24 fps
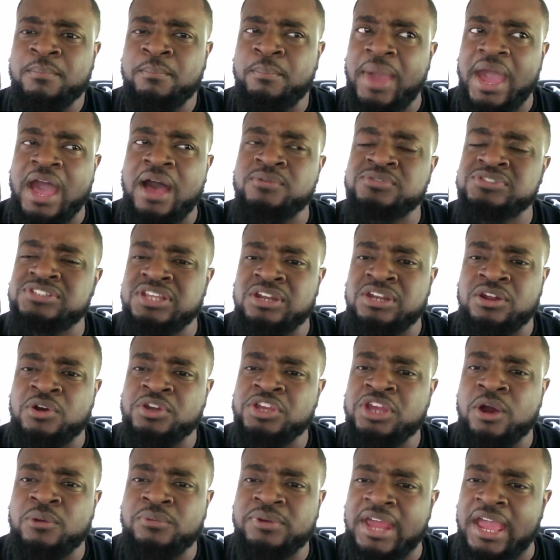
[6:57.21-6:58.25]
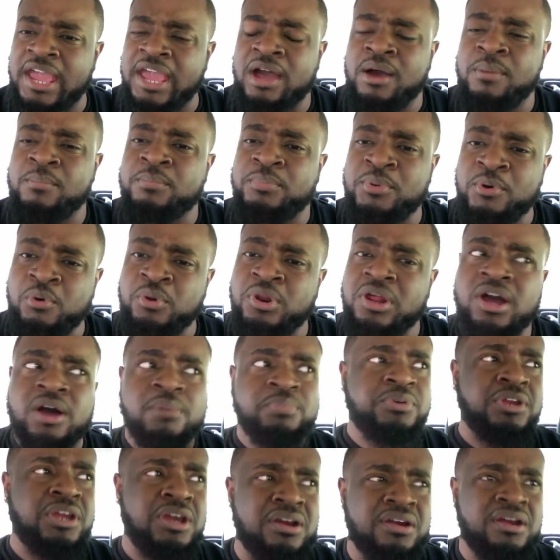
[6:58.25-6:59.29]
bouncing on your damn booty
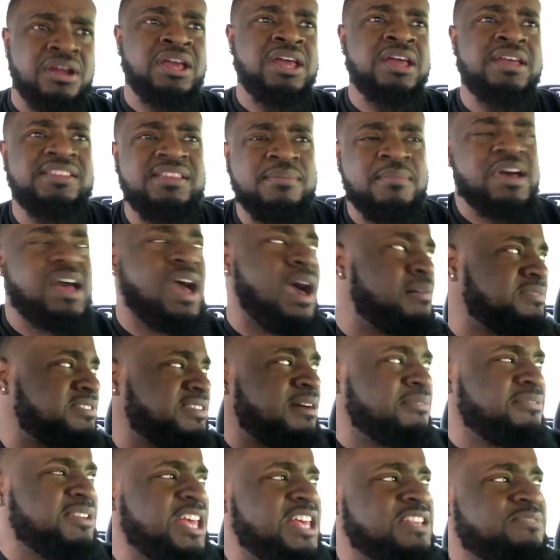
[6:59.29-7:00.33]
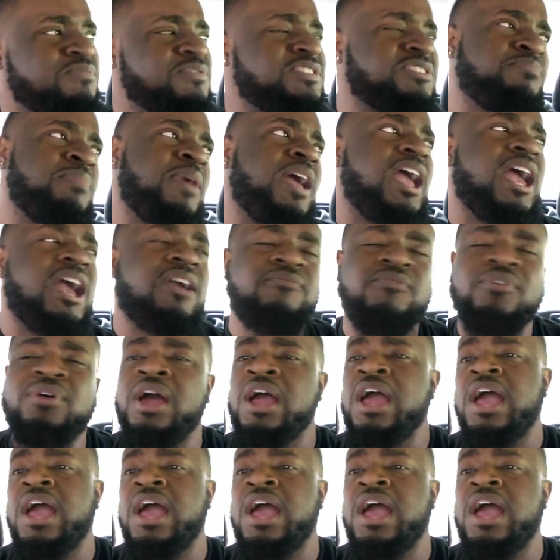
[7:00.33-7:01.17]
up there. To me, I'm so disrespectful.